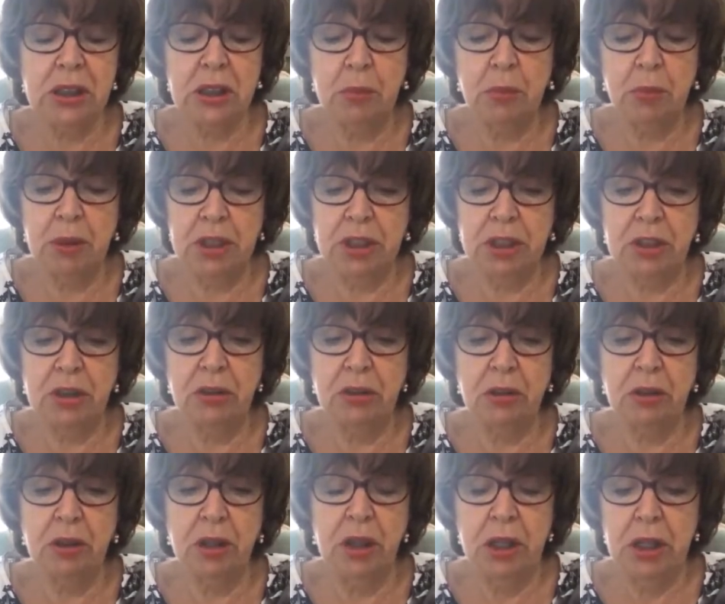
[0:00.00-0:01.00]
the
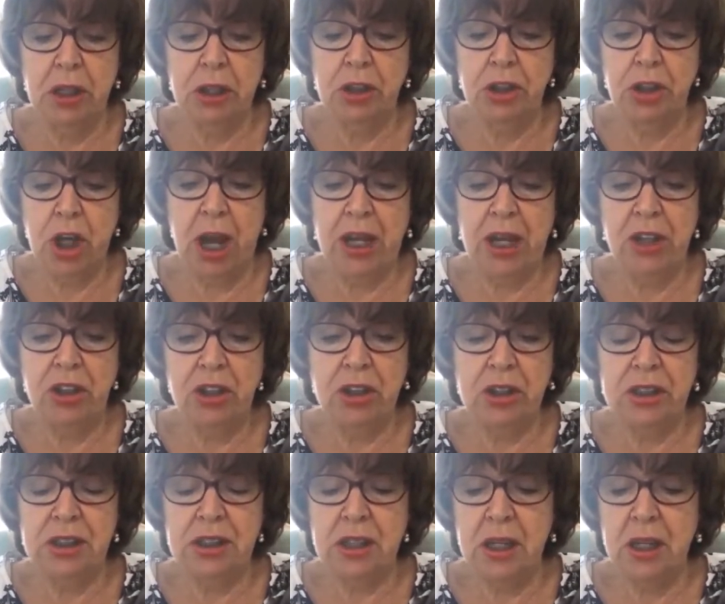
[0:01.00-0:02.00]
political
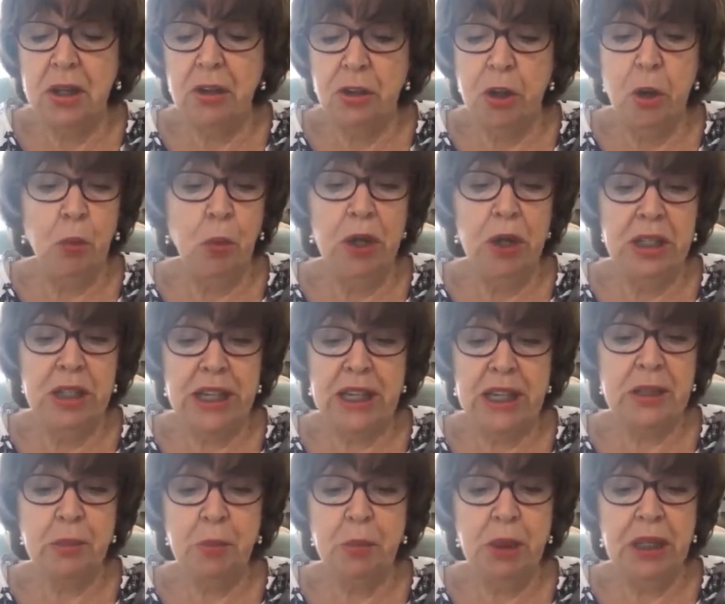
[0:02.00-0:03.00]
changes that were
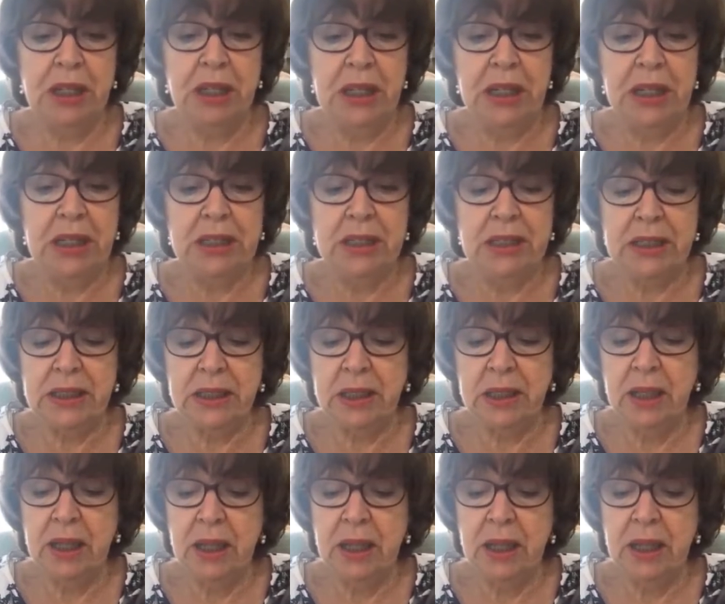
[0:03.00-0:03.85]
desperately needed,